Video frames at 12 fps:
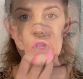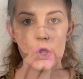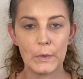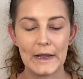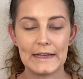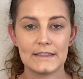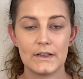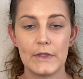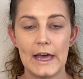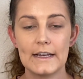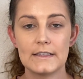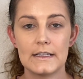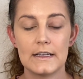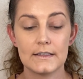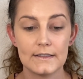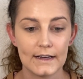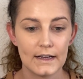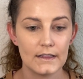Okay, so that is the
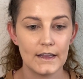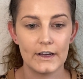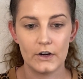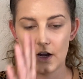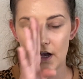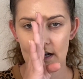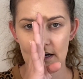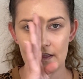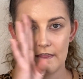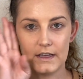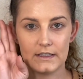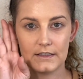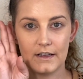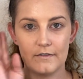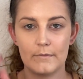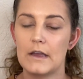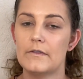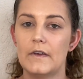second layer on this side of
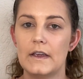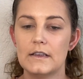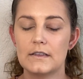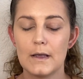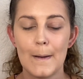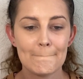my face.